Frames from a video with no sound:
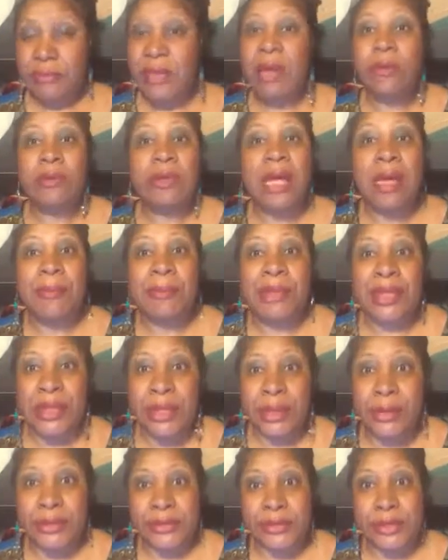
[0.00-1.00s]
I don't know how many
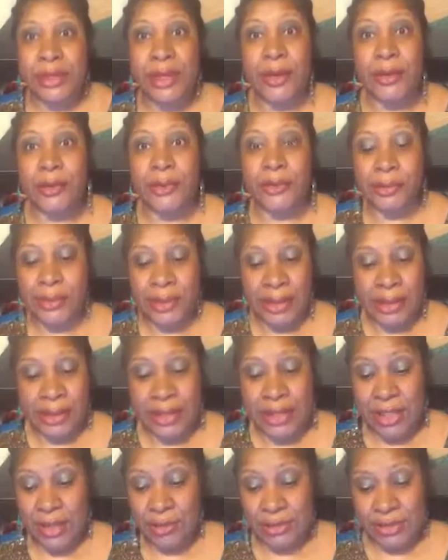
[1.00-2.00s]
years ago.
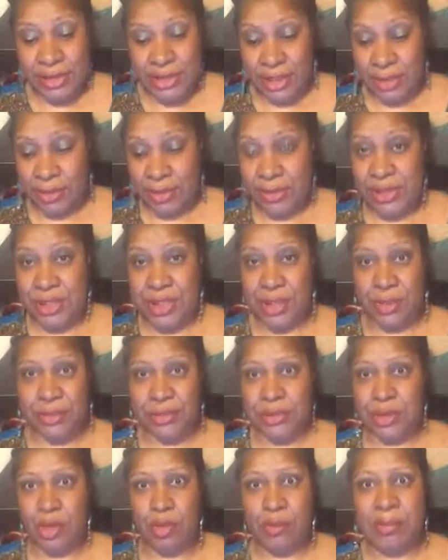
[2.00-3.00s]
Years and years and
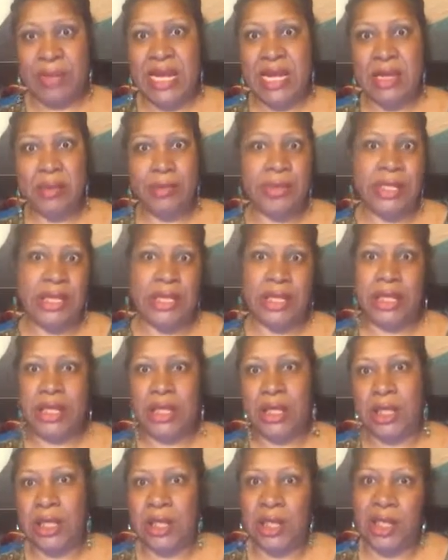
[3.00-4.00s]
years ago.
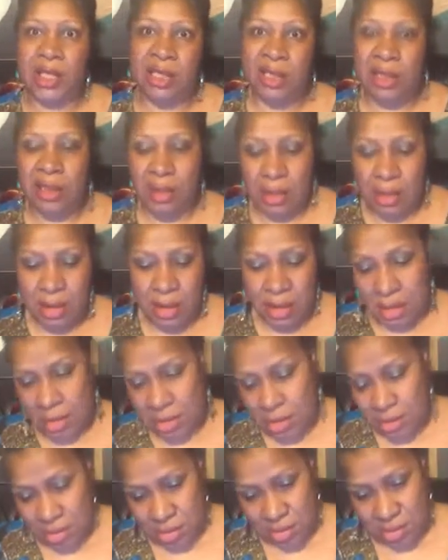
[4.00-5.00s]
Maybe,
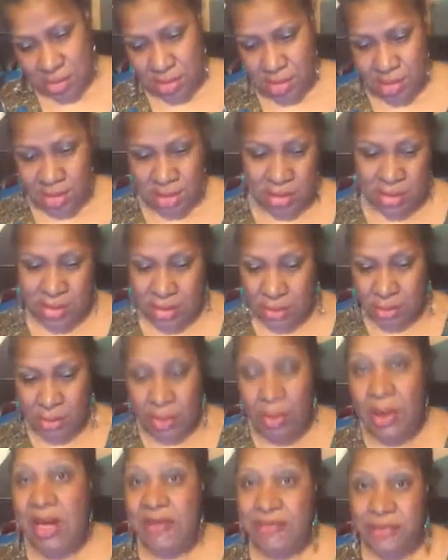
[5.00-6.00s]
I don't
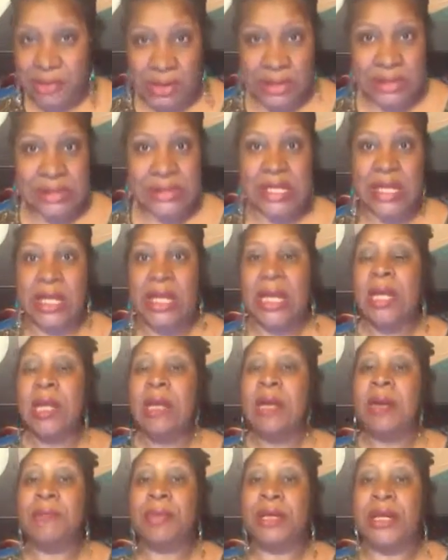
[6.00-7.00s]
know. I have to look and see.
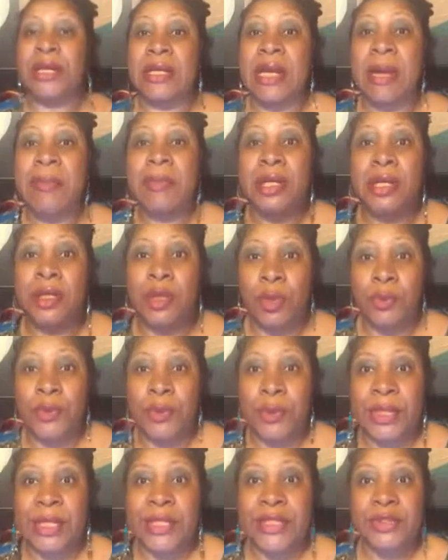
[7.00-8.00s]
But I'm going to go
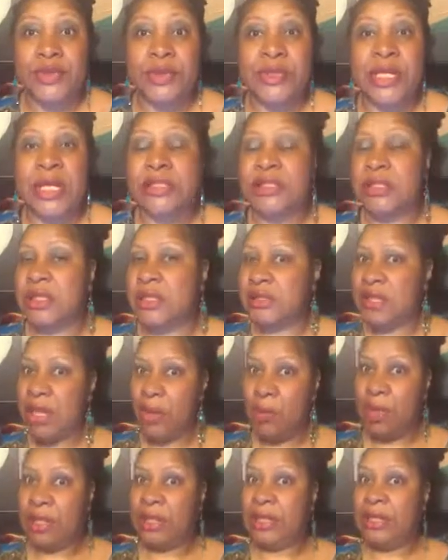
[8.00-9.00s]
through the introduction because I
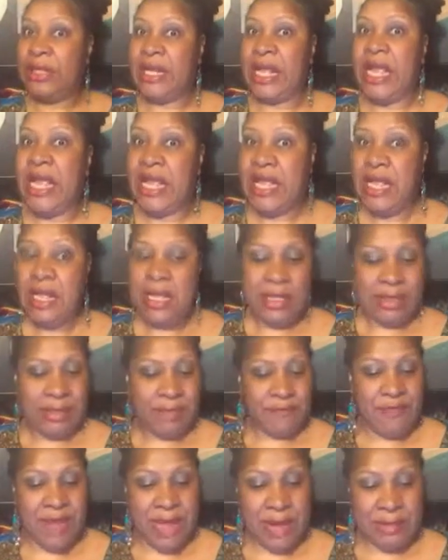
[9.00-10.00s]
want to lay
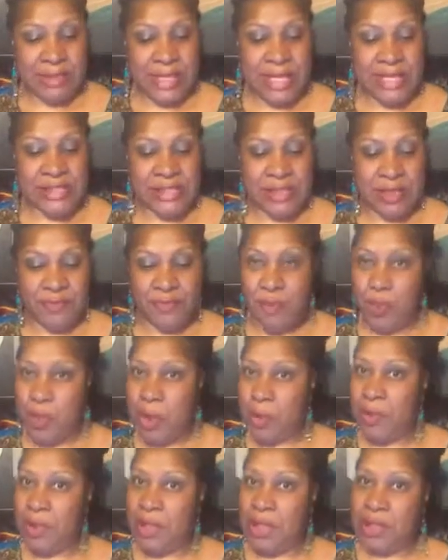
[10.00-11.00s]
the foundation for
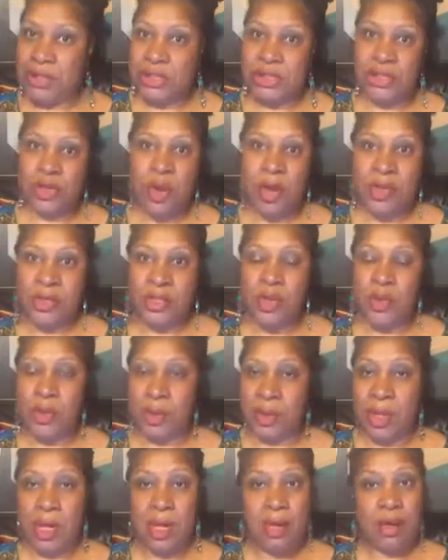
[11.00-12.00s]
what we're going to start doing.